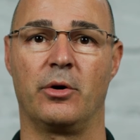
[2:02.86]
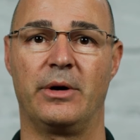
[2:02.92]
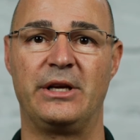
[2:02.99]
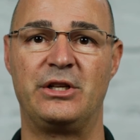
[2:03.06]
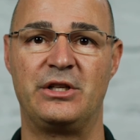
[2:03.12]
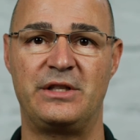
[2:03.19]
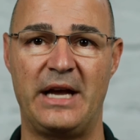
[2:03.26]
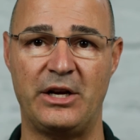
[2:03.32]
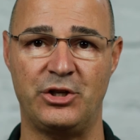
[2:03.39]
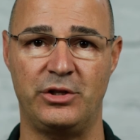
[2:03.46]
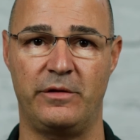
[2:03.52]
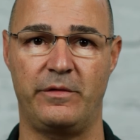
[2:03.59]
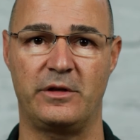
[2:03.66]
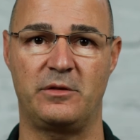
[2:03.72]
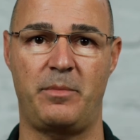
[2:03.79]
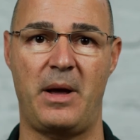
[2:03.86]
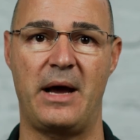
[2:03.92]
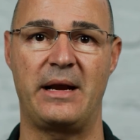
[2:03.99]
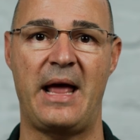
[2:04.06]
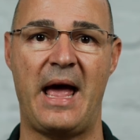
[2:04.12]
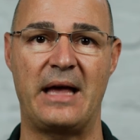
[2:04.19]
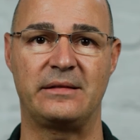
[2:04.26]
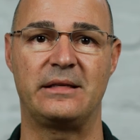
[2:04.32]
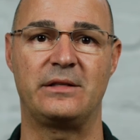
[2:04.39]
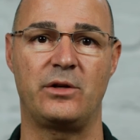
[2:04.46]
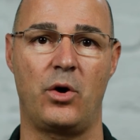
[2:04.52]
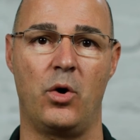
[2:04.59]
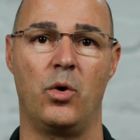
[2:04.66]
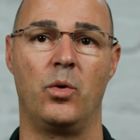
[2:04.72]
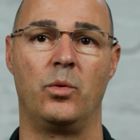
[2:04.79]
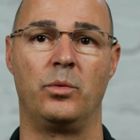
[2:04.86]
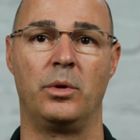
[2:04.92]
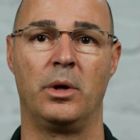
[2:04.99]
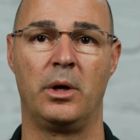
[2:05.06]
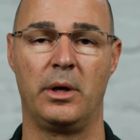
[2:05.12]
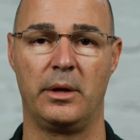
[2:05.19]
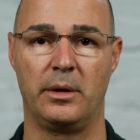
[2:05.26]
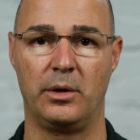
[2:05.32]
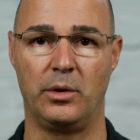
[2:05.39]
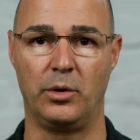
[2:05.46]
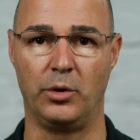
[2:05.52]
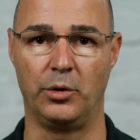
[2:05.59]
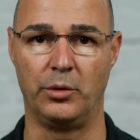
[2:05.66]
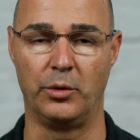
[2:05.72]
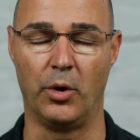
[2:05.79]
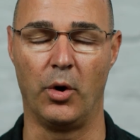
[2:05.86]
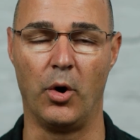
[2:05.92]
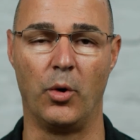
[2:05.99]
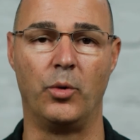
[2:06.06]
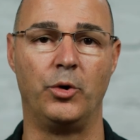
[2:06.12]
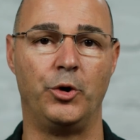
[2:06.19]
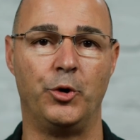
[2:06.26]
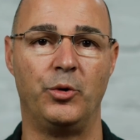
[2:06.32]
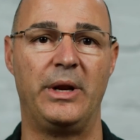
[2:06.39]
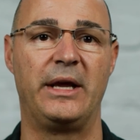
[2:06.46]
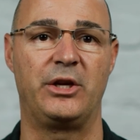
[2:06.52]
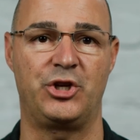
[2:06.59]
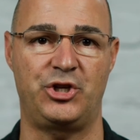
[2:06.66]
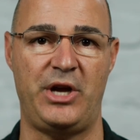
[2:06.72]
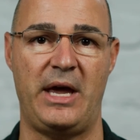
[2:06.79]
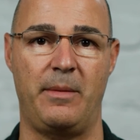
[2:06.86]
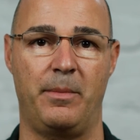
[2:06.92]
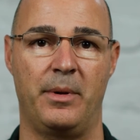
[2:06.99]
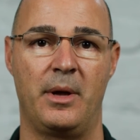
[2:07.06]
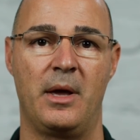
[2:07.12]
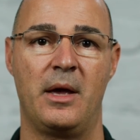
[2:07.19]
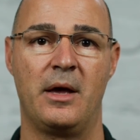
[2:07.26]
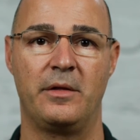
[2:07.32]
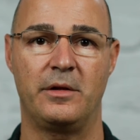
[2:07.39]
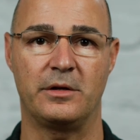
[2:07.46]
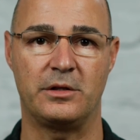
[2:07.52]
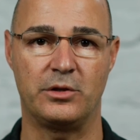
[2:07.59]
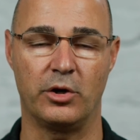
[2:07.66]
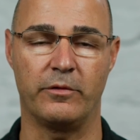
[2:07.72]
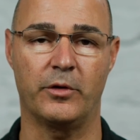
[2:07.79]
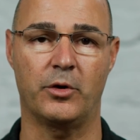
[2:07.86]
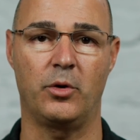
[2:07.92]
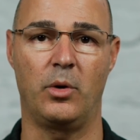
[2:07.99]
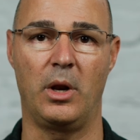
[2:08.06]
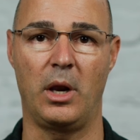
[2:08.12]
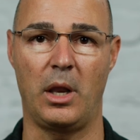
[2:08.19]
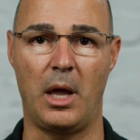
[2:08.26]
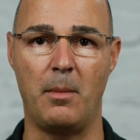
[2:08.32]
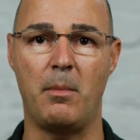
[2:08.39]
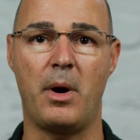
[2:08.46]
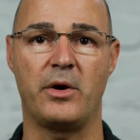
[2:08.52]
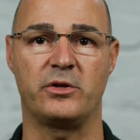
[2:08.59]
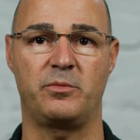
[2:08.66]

or each section of the spine has its own own unique shape. The cervical and lumbar